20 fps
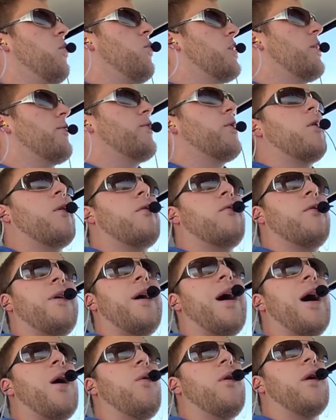what if you're over
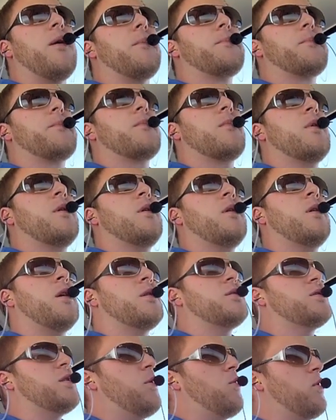a highway? And
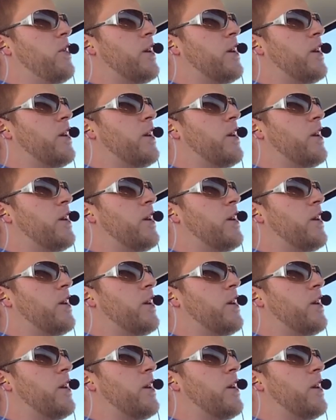I say, well,